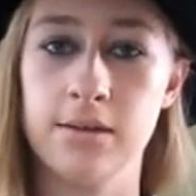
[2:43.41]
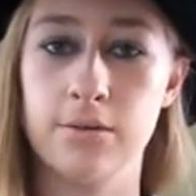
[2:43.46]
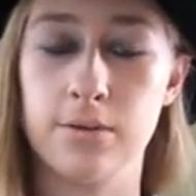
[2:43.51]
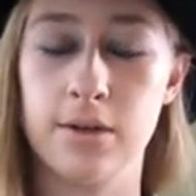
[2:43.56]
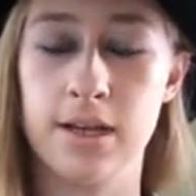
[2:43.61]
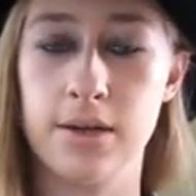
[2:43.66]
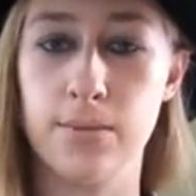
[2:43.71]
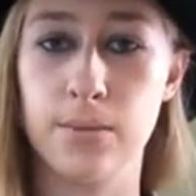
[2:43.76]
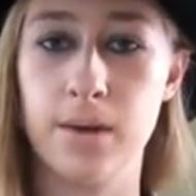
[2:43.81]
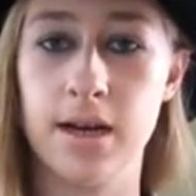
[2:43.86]

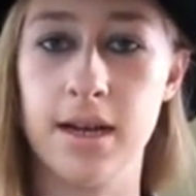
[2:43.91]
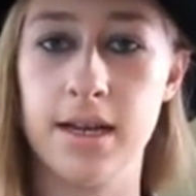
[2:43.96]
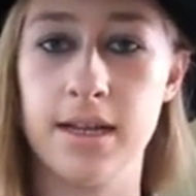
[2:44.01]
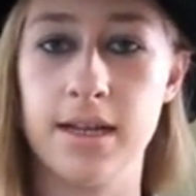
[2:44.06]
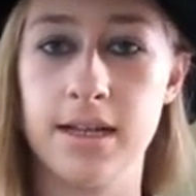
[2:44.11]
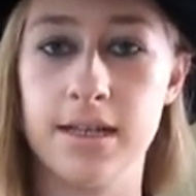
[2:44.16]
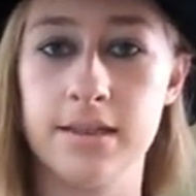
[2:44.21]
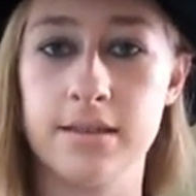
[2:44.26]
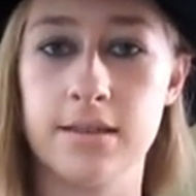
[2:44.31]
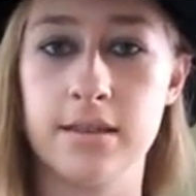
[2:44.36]
21
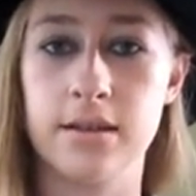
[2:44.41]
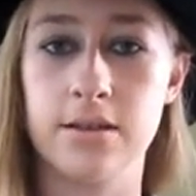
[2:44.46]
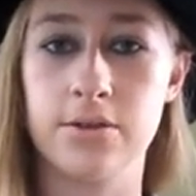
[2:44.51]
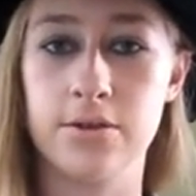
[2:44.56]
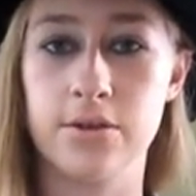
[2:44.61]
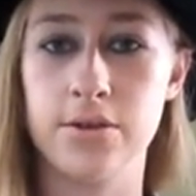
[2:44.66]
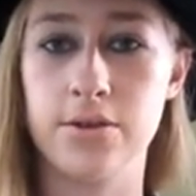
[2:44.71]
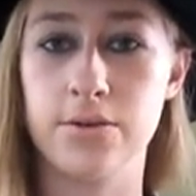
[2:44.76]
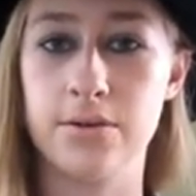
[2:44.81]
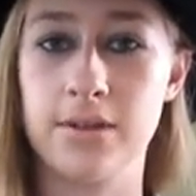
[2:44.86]
is
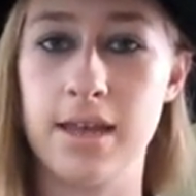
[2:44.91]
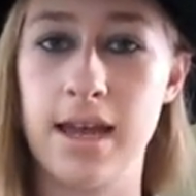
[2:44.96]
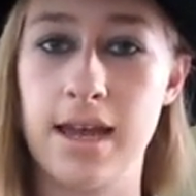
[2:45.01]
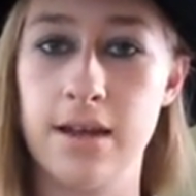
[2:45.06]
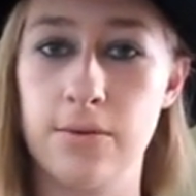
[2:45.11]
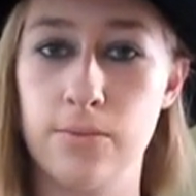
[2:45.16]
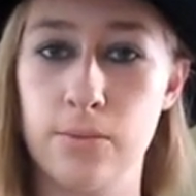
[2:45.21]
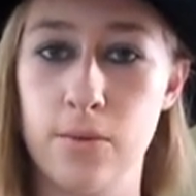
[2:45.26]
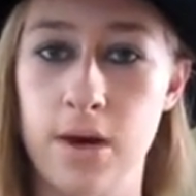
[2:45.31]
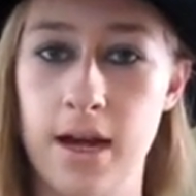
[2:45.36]

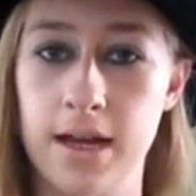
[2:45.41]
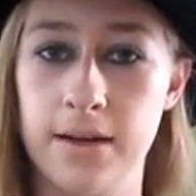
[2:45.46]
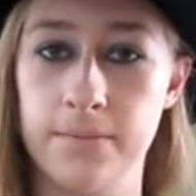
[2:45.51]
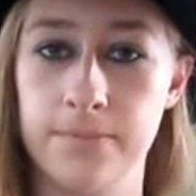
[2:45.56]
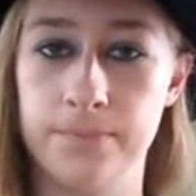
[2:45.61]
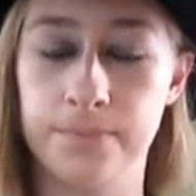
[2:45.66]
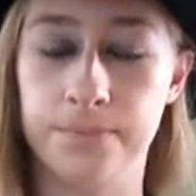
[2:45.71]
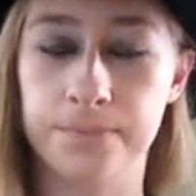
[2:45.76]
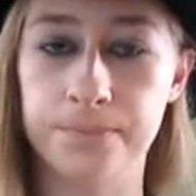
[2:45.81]
2101. 1.